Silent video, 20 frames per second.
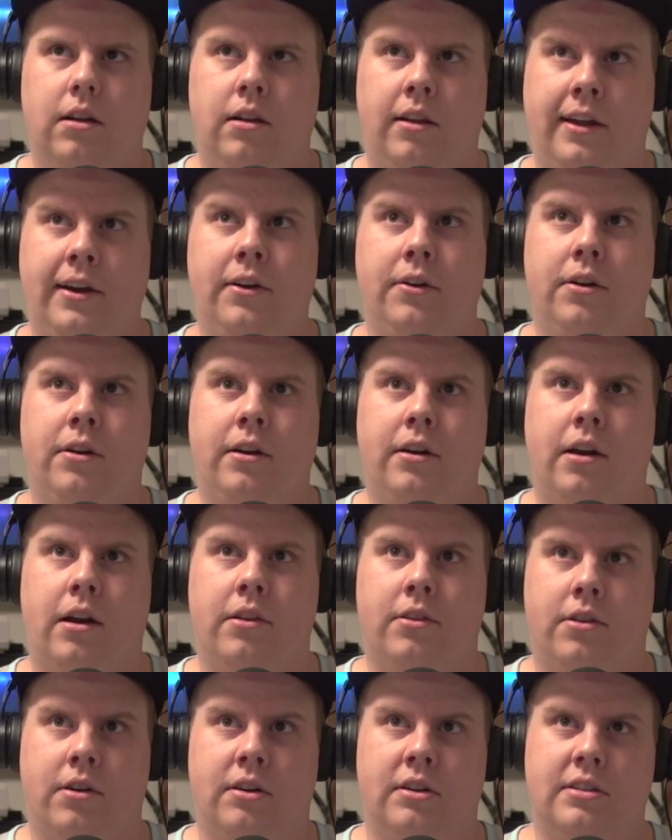later
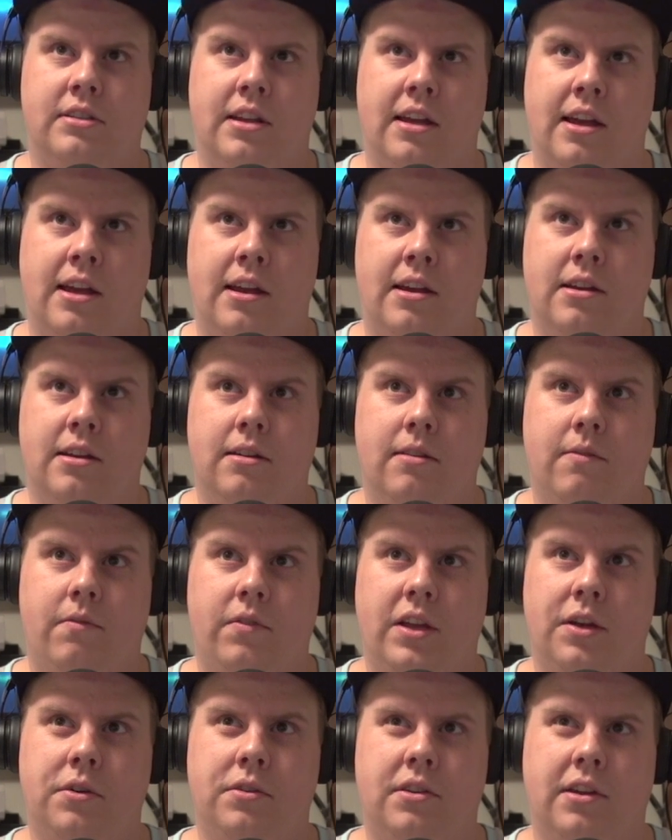on Thursday,
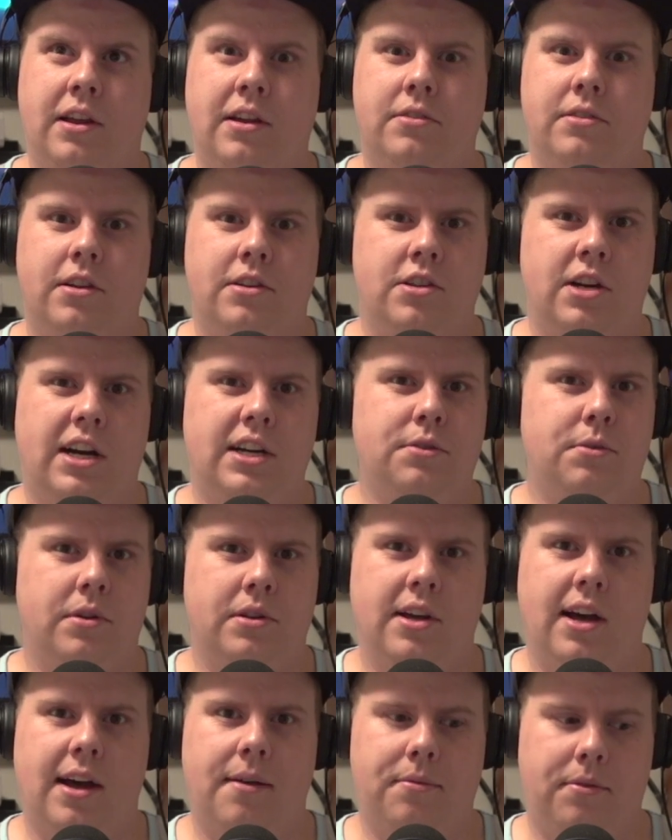it was announced that Joshua
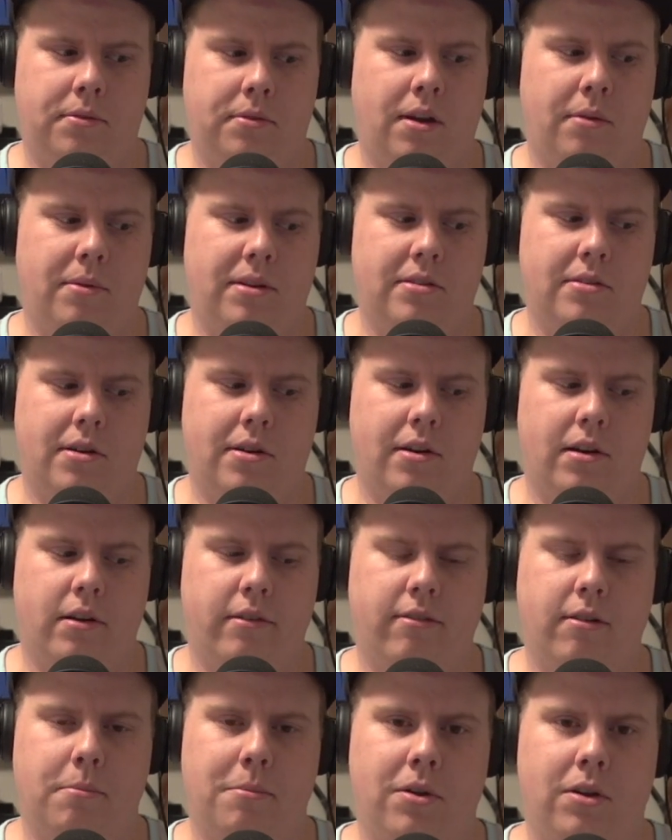Dobbs was going to be starting
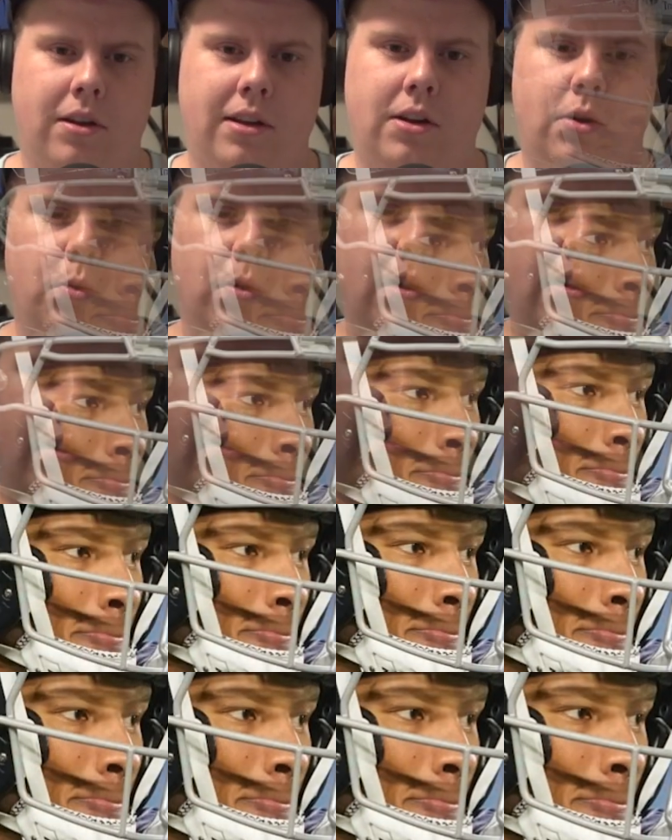over Malik Willis,
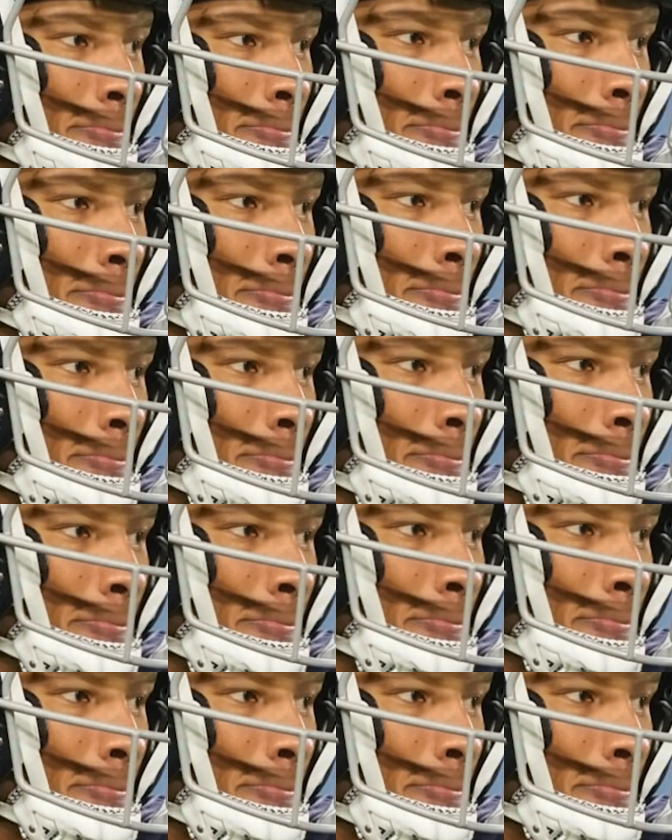to